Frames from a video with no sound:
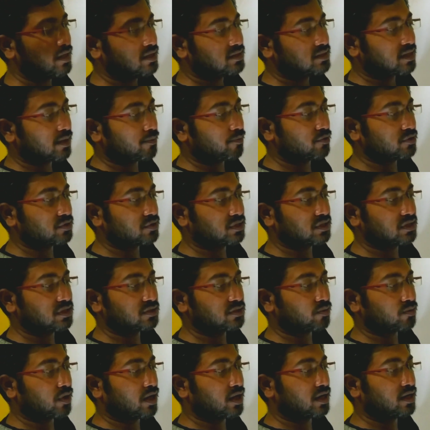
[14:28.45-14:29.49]
Suppose
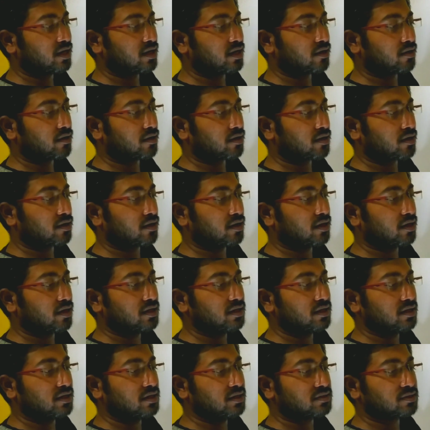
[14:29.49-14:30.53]
this one
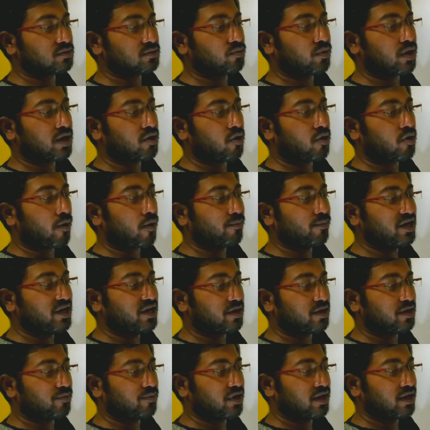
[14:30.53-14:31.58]
is one
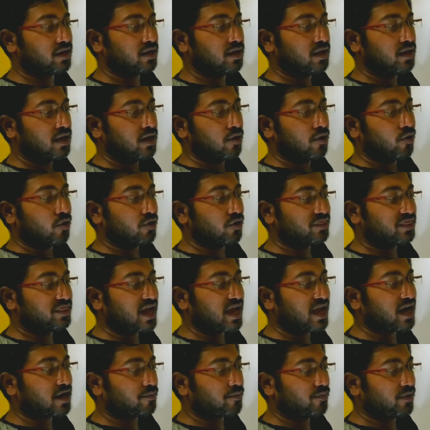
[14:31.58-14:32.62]
oblique plane. On
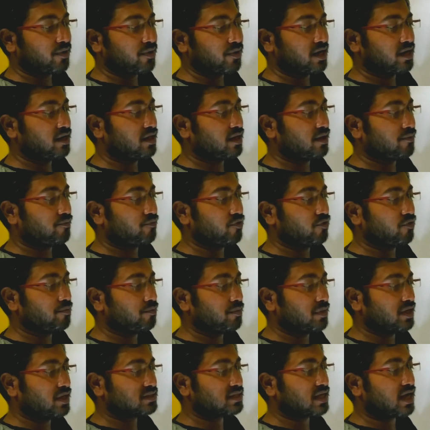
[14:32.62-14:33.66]
that plane, if we
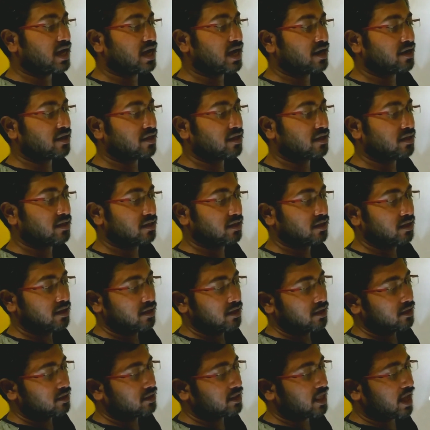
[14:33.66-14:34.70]
measure
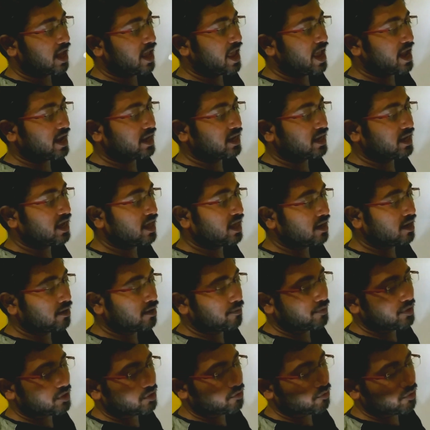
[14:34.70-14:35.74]
the
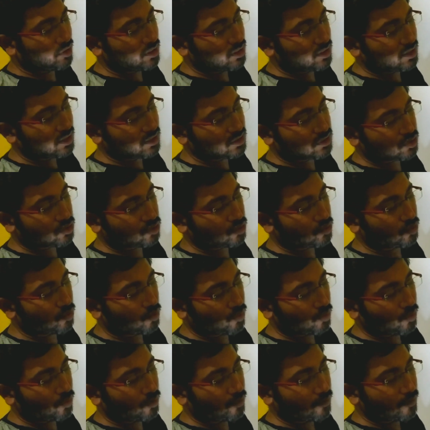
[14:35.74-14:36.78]
angle between these
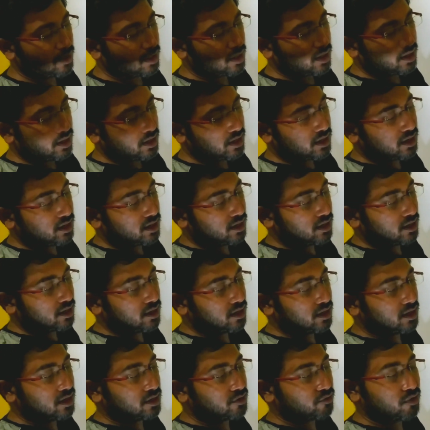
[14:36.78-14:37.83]
two,
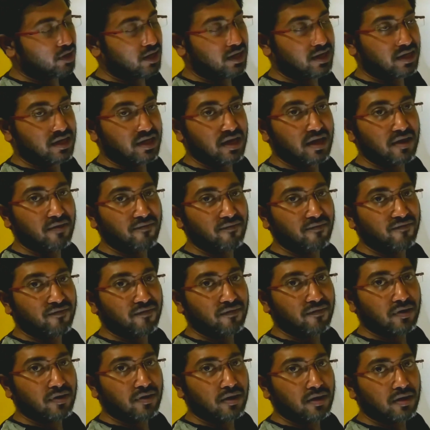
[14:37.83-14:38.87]
it will give
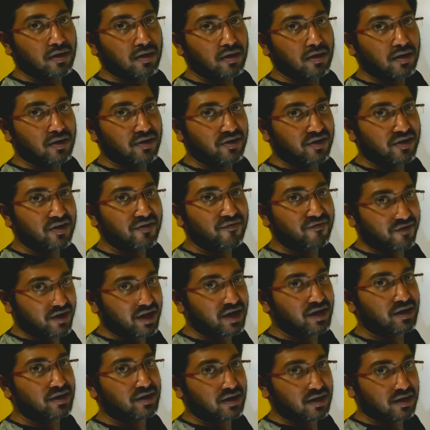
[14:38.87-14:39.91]

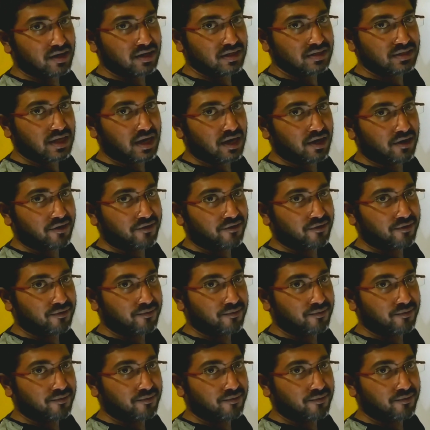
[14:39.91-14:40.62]
different result.